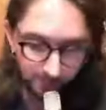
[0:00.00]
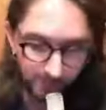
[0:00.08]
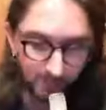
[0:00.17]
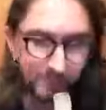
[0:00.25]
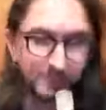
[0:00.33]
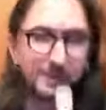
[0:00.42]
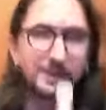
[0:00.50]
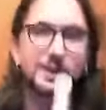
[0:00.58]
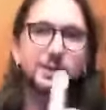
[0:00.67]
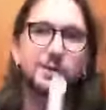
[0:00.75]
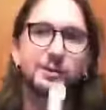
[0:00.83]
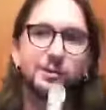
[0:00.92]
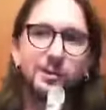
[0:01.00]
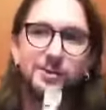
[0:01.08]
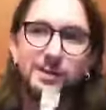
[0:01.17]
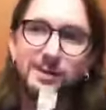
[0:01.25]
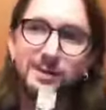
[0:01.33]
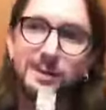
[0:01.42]
I, I always like hearing
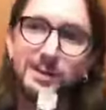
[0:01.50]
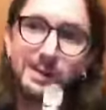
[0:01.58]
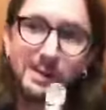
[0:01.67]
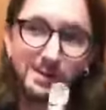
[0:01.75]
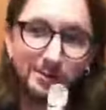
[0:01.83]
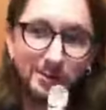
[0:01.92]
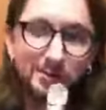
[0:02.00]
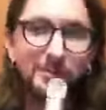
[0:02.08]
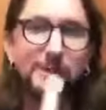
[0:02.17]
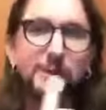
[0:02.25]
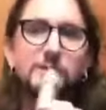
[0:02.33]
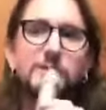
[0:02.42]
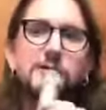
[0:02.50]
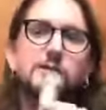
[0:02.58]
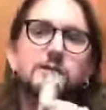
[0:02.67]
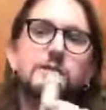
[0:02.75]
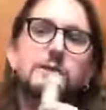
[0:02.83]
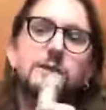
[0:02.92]
from a from a fellow
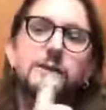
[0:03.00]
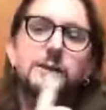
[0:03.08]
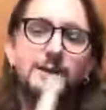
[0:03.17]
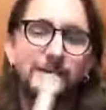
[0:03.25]
minister.